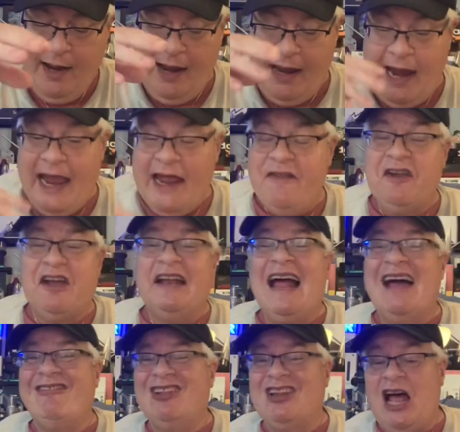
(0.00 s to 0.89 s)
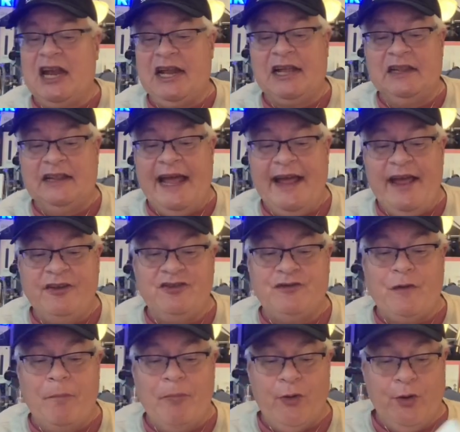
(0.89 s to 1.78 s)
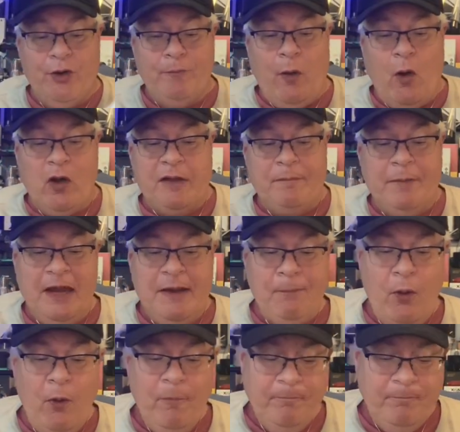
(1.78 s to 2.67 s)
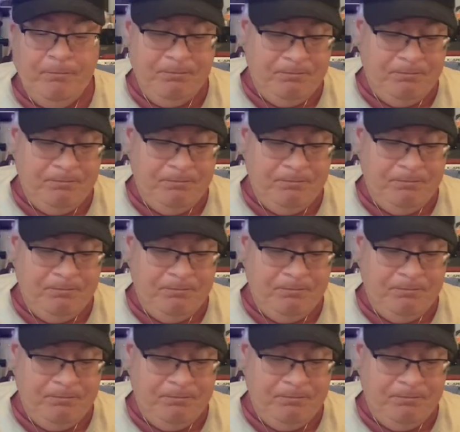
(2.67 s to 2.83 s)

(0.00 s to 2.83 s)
And they're going to have a lot of glass from third-party people.